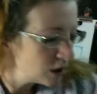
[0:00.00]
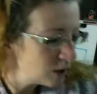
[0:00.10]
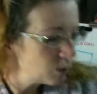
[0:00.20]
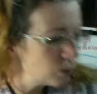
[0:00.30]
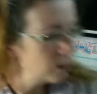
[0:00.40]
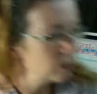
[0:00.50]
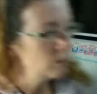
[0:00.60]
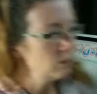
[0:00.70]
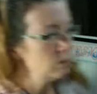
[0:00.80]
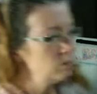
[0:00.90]
I'm going
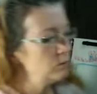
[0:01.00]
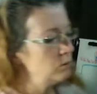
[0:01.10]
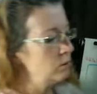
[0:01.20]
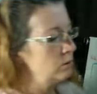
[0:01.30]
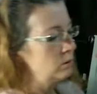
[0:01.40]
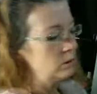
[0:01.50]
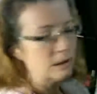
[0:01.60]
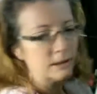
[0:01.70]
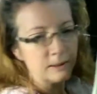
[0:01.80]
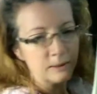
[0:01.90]
through
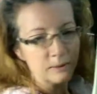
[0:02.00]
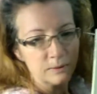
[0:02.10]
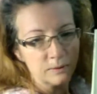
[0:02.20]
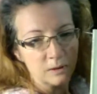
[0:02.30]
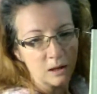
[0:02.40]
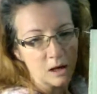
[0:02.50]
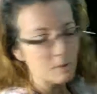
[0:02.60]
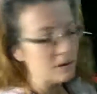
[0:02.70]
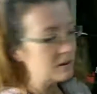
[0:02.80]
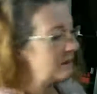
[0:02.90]
for the
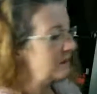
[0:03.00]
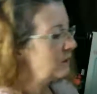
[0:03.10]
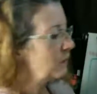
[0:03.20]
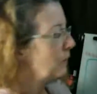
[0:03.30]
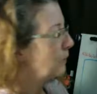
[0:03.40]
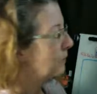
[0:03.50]
Hobbit thing here,